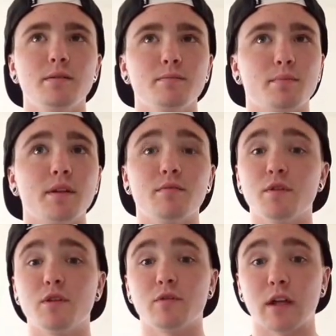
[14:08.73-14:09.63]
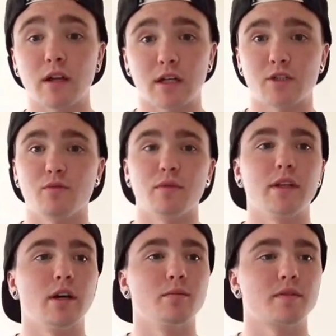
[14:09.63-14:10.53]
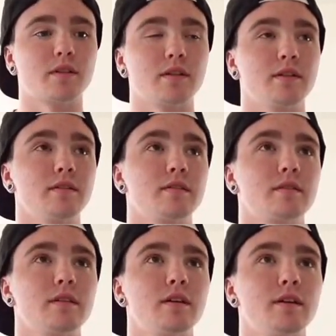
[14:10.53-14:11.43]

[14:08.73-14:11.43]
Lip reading: but if you do, that actually really helps, because,